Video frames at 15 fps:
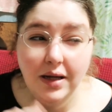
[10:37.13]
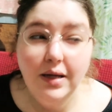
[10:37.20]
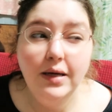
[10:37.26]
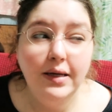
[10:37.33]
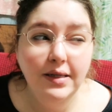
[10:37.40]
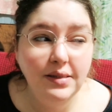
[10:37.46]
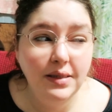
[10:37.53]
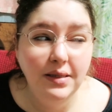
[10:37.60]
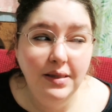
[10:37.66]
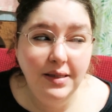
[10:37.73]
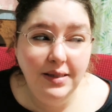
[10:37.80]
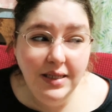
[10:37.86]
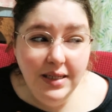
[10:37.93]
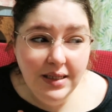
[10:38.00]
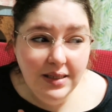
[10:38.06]
Like, it's in
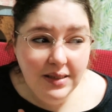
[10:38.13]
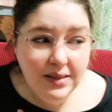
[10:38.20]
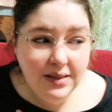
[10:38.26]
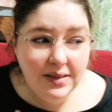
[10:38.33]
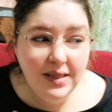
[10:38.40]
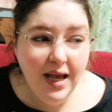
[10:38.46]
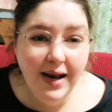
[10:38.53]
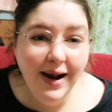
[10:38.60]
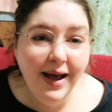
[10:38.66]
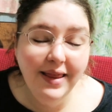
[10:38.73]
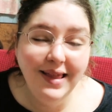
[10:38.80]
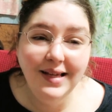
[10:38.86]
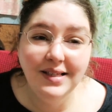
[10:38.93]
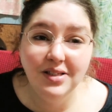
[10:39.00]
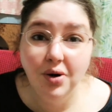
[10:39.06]
the teens and I
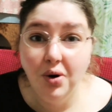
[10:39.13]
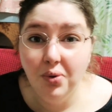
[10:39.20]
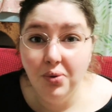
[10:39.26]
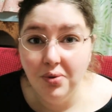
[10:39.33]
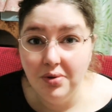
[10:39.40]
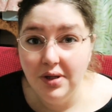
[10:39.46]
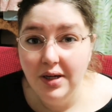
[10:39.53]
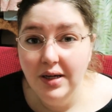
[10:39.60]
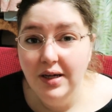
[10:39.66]
think it's cold.